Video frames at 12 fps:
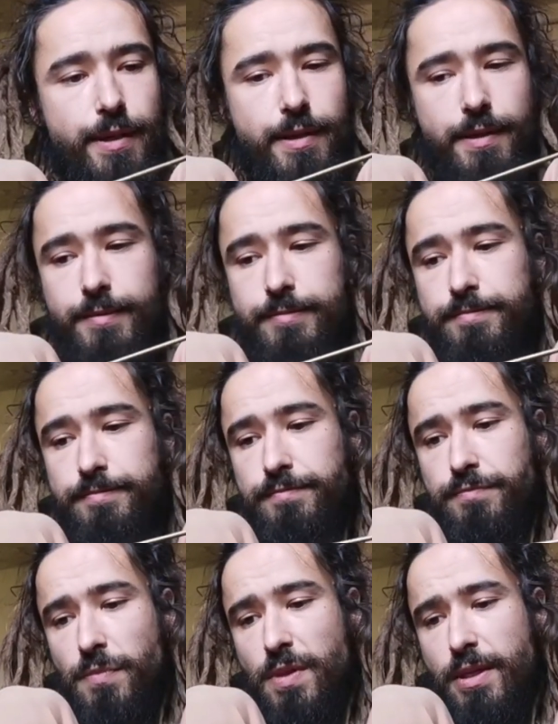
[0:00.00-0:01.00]

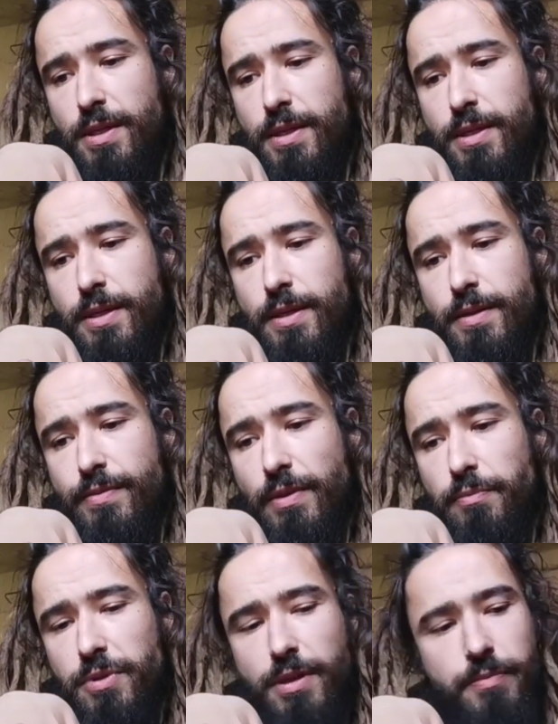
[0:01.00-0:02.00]
Sometimes it helps
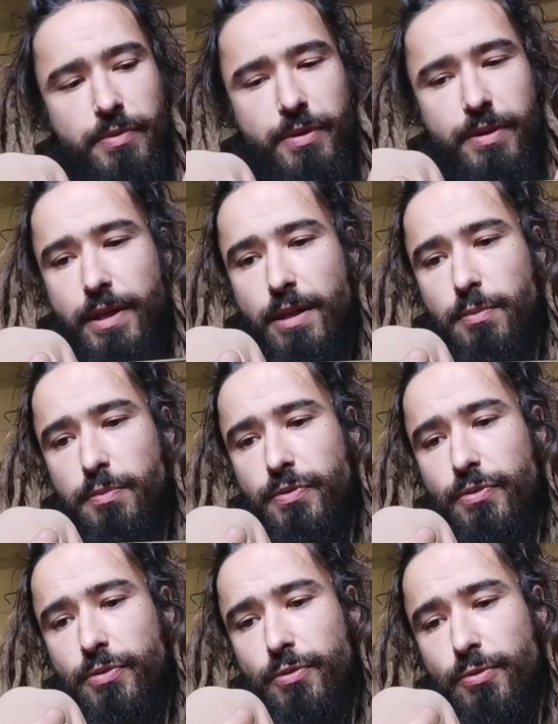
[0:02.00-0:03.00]
to have the
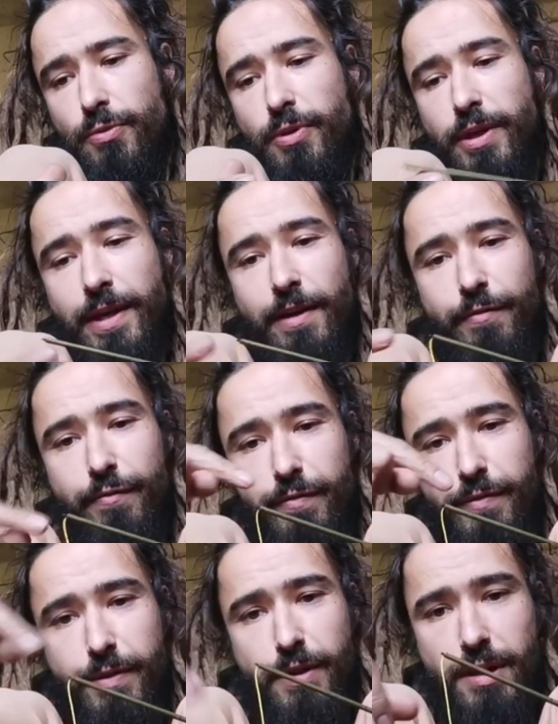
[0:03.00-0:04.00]
line that
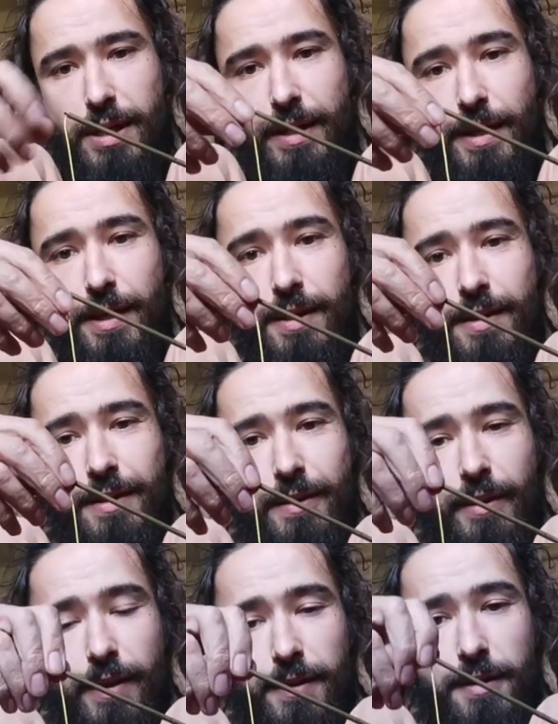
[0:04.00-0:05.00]
comes out
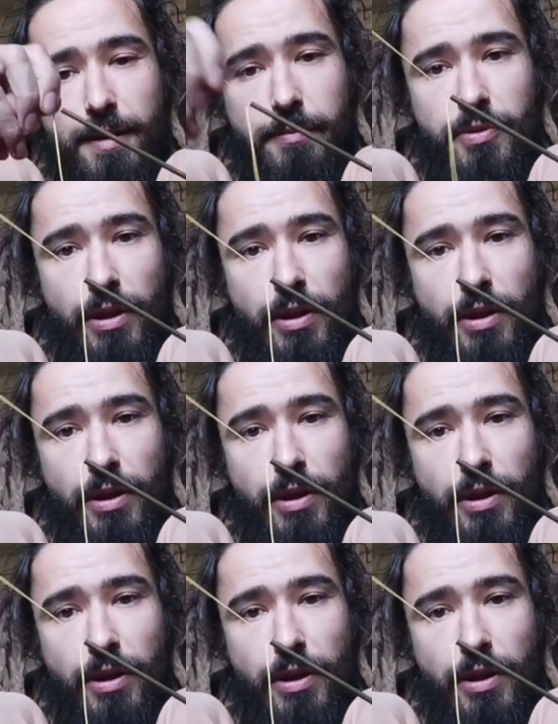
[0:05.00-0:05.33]
already